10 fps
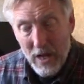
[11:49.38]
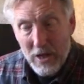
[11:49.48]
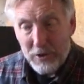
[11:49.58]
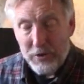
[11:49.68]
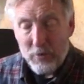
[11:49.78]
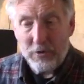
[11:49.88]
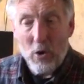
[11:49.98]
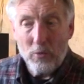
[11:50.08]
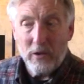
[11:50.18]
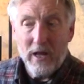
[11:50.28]
so
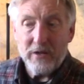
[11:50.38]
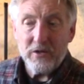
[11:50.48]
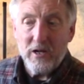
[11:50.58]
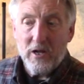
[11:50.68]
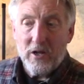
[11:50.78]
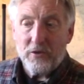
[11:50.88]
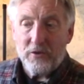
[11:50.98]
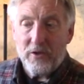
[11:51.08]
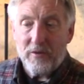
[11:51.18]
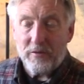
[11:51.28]
don't let
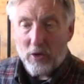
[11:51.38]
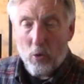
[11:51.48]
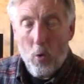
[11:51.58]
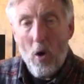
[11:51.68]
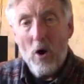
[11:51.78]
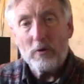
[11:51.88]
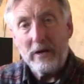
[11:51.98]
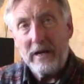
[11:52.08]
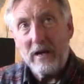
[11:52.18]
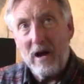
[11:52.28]
the
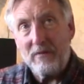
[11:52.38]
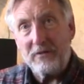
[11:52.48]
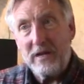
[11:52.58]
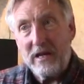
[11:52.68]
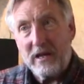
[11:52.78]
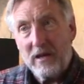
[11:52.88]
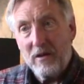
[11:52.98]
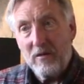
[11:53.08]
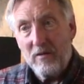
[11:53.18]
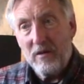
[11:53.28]
quality of the
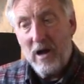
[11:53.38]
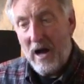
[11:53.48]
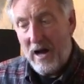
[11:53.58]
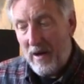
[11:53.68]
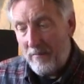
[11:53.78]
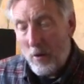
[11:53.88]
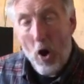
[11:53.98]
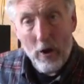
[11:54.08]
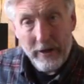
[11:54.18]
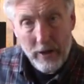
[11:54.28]

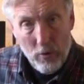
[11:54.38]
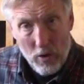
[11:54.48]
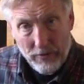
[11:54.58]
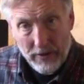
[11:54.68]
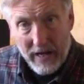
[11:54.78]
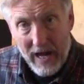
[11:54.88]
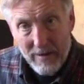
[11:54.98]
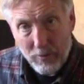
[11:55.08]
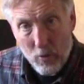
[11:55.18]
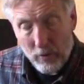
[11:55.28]
audio on the
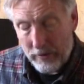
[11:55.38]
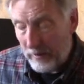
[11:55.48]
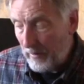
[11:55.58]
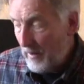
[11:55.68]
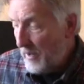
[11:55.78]
camcorder